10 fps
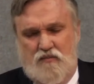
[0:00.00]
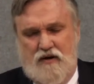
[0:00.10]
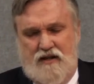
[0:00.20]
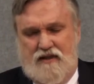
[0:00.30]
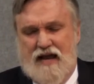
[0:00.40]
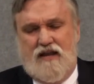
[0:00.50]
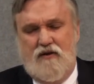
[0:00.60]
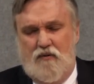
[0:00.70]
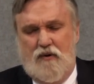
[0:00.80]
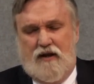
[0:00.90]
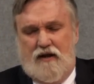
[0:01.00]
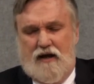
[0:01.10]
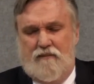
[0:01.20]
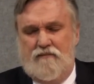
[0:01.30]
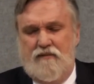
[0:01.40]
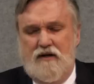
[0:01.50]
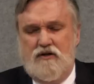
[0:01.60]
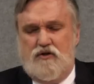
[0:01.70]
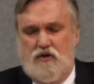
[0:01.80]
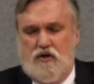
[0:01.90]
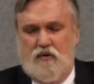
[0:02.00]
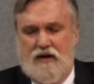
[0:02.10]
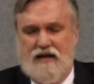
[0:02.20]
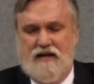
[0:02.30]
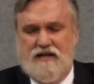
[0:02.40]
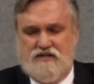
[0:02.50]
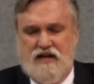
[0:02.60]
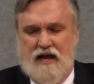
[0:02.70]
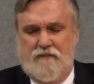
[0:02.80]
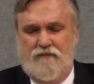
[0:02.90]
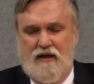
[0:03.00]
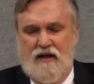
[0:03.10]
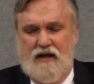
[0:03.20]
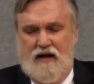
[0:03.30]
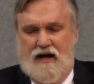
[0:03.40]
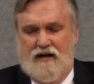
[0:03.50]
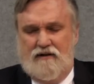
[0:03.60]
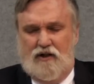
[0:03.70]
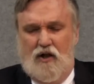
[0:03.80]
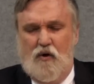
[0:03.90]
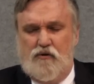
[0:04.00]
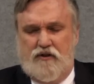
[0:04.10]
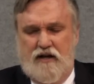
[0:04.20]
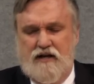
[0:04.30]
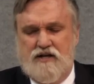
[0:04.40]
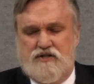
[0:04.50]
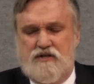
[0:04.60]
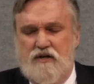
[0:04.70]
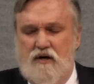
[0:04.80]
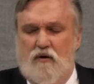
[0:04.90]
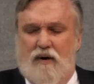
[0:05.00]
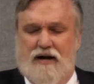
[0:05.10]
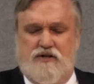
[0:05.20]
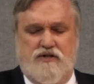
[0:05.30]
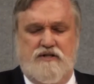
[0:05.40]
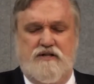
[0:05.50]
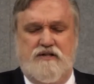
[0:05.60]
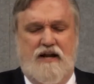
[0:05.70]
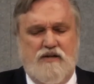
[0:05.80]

We thank you that we can come to you in his name, uh, clothed in his righteousness.